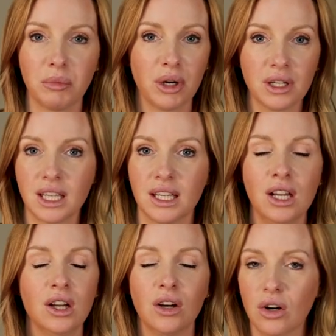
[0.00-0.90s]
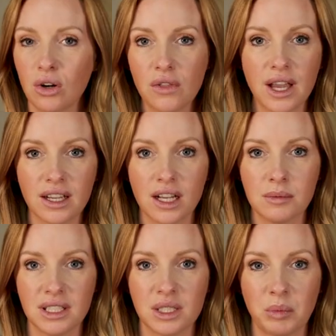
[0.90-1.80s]
parking, all that
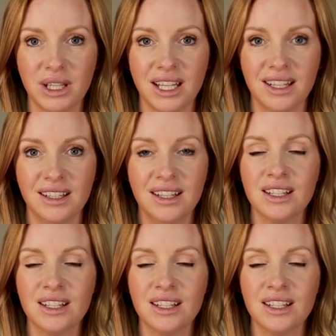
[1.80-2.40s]
comes into play.